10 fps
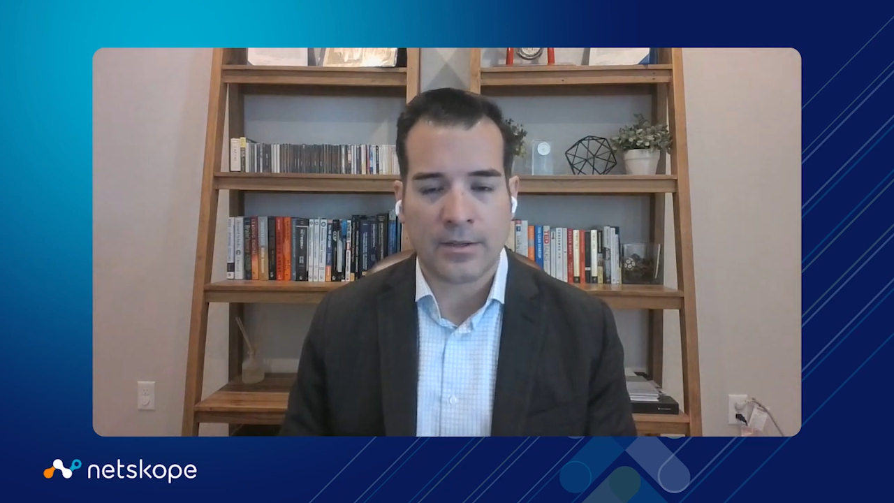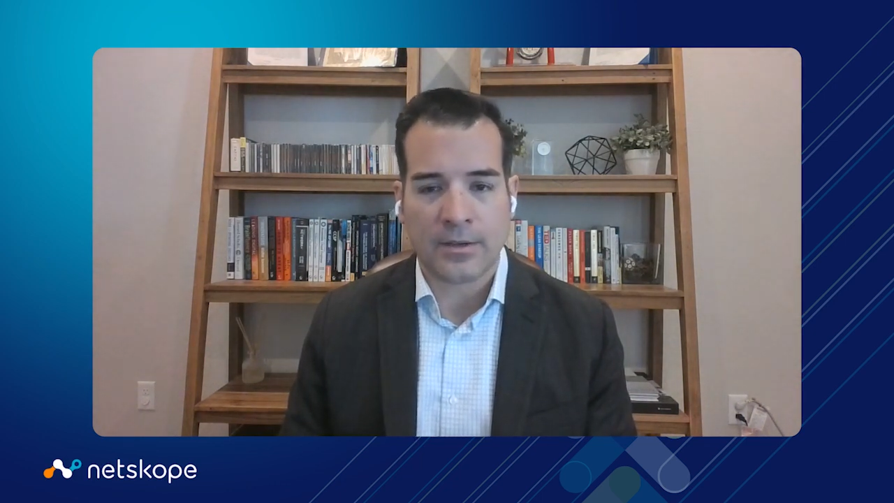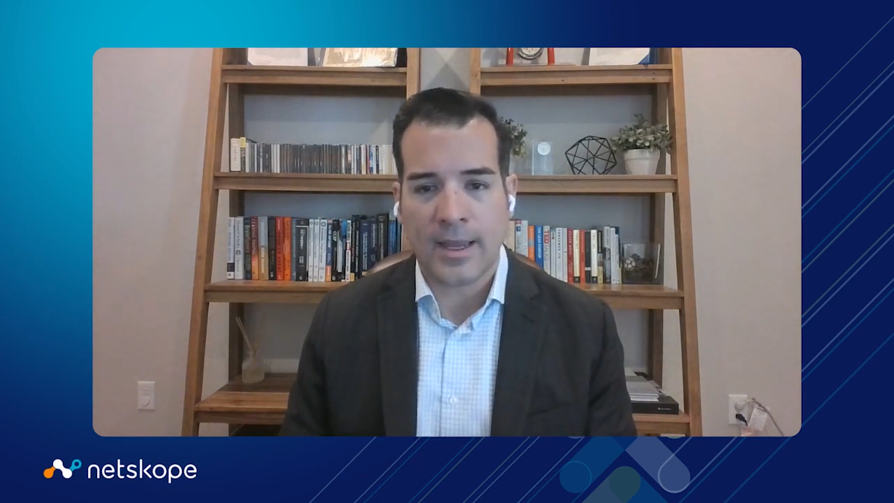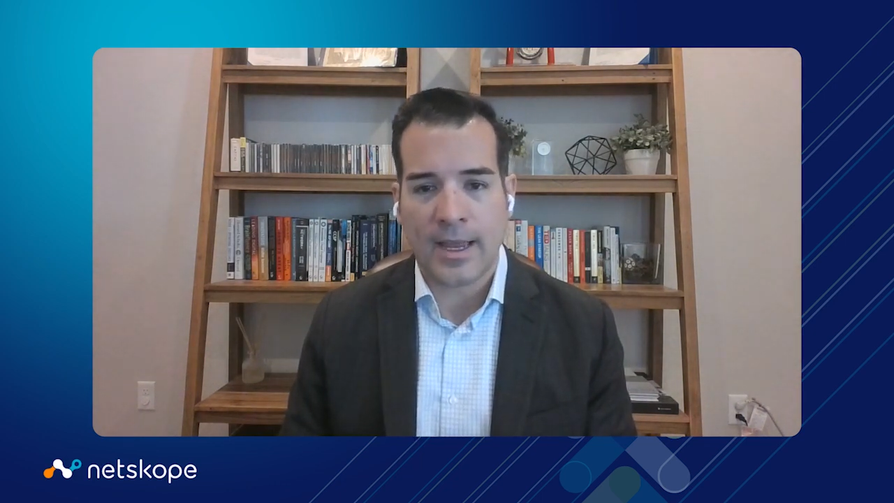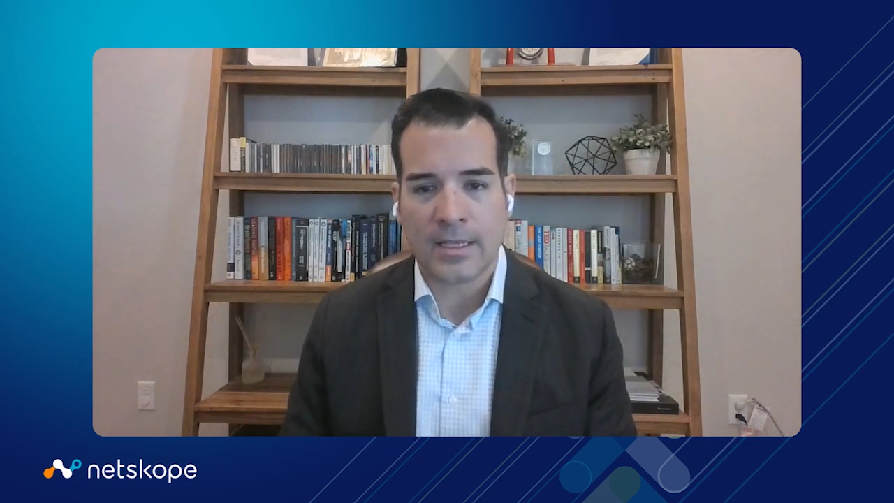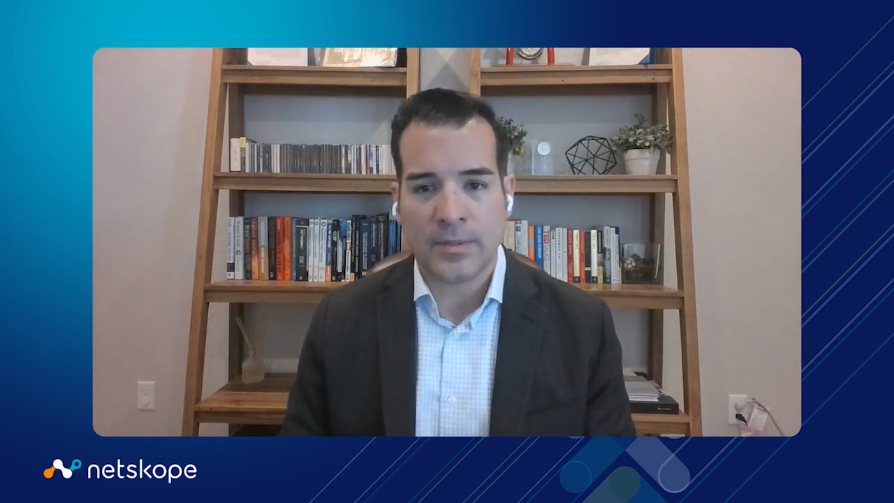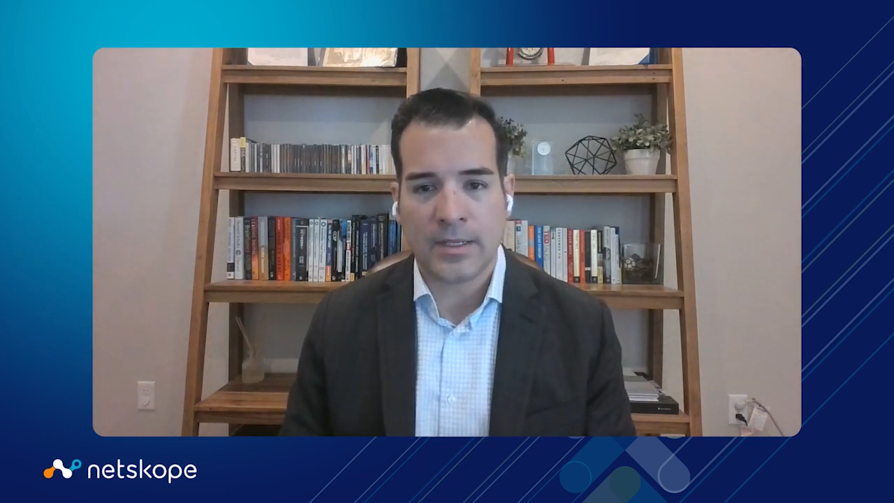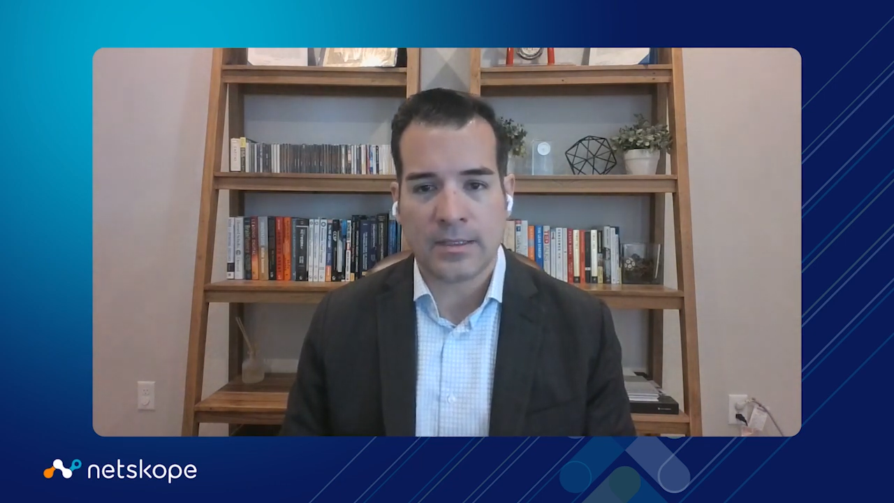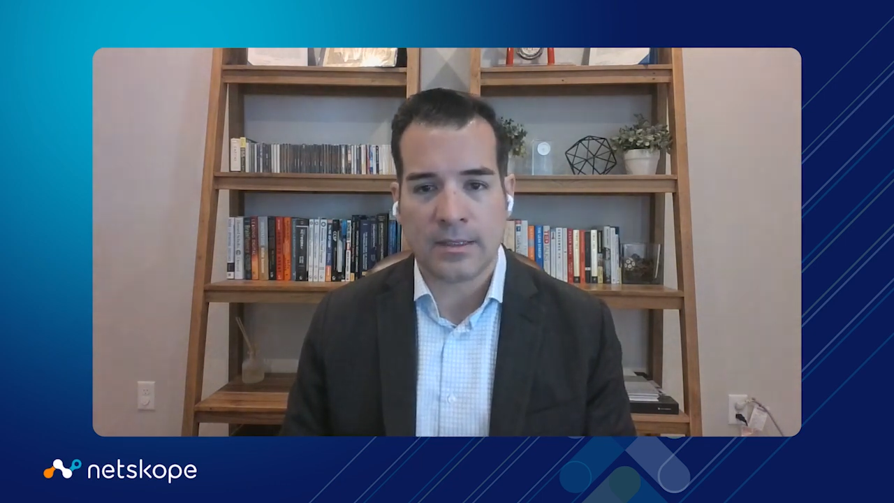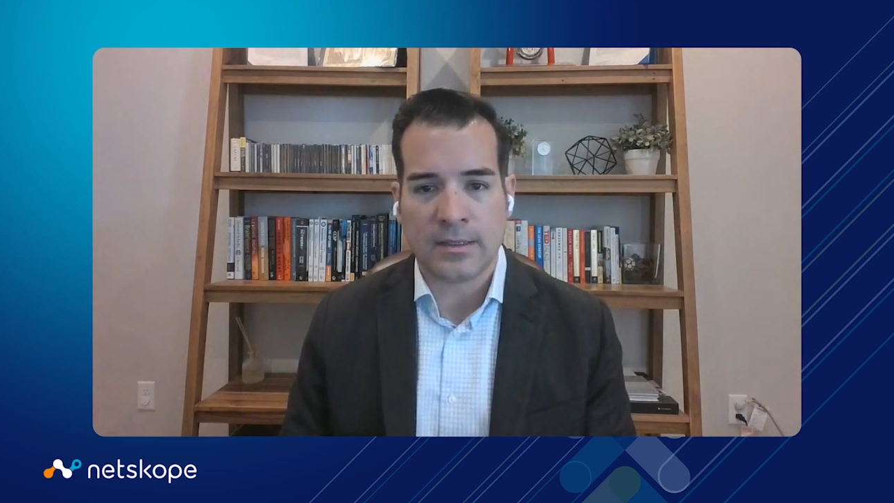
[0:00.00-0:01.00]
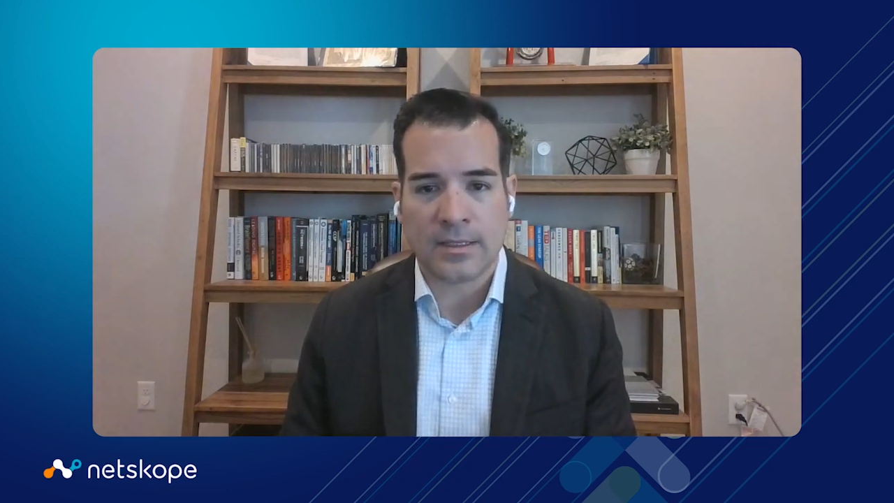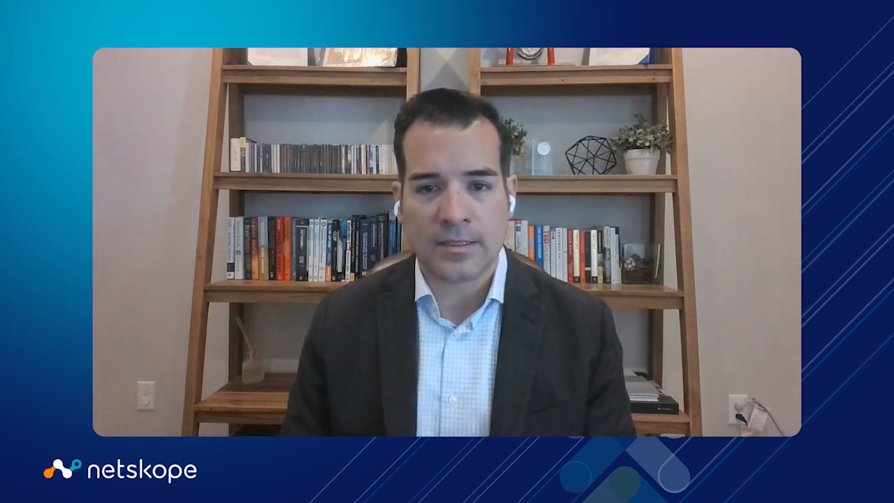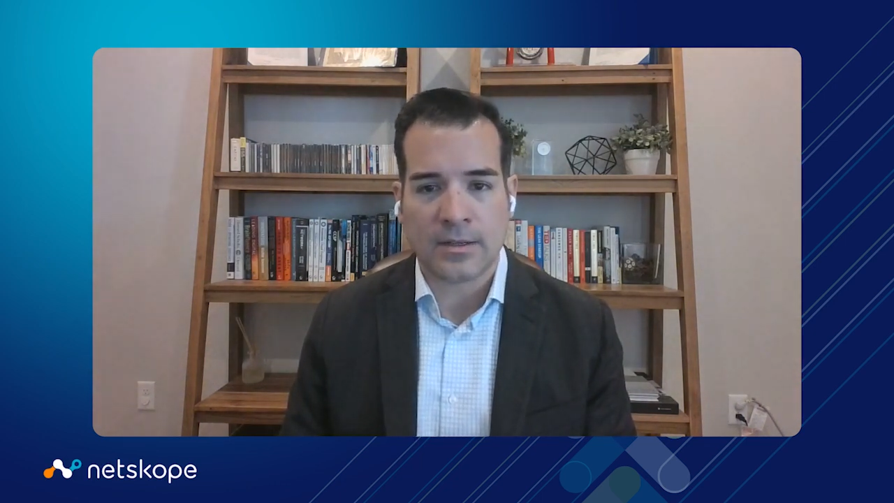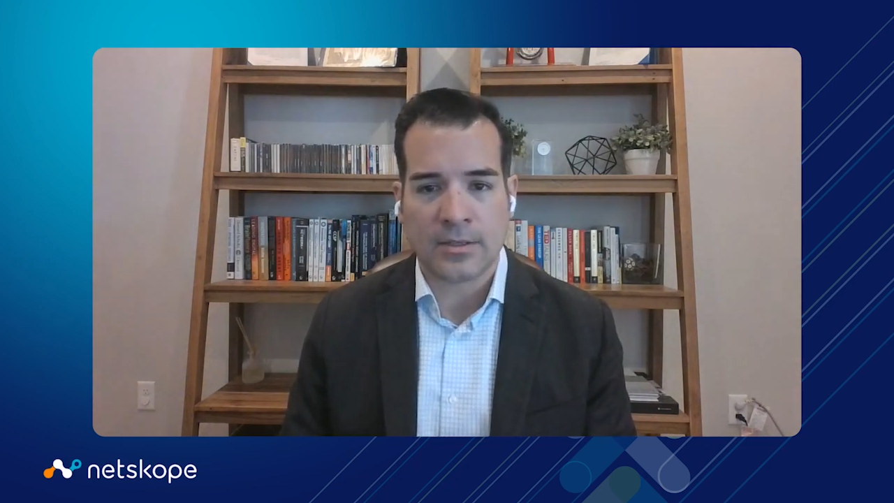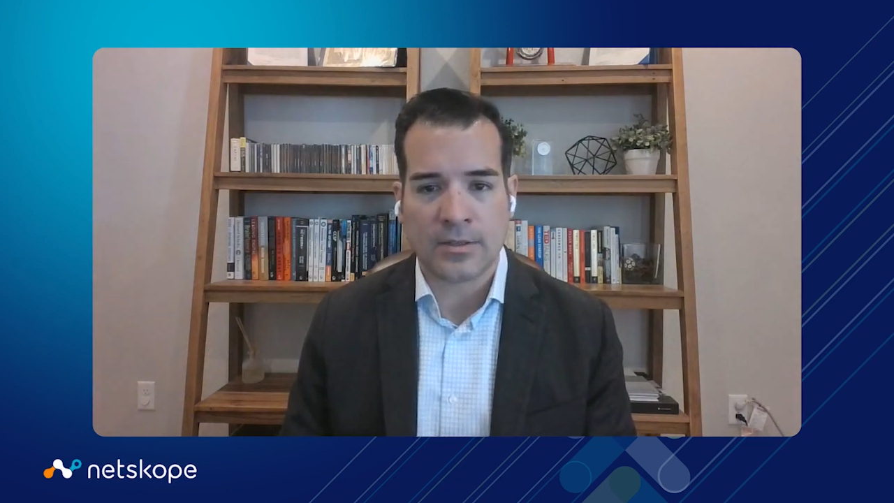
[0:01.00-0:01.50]
their CASBs, and then they
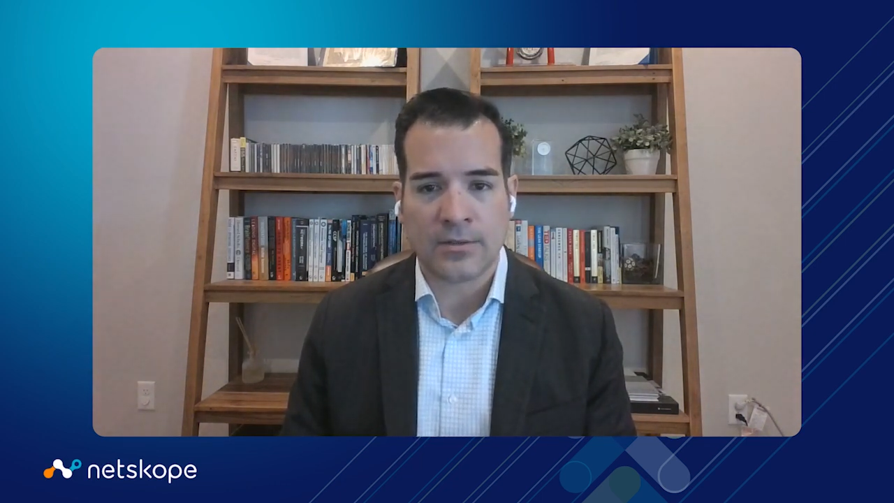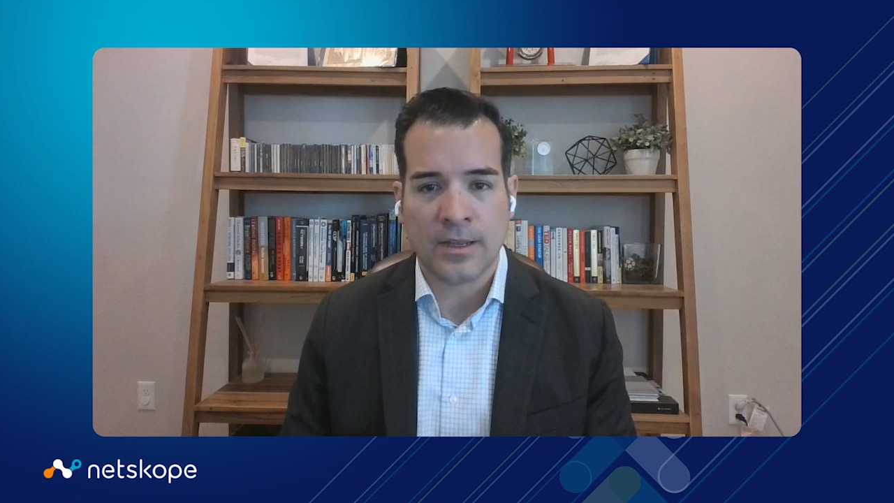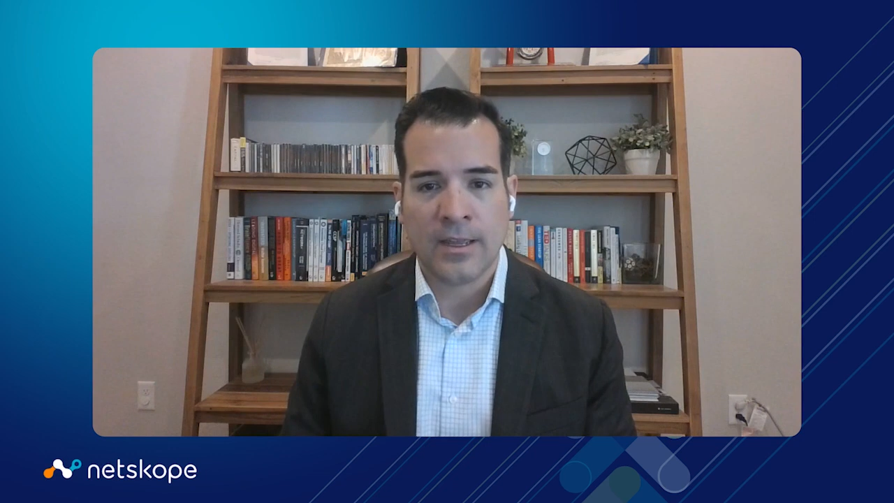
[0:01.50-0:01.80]
start to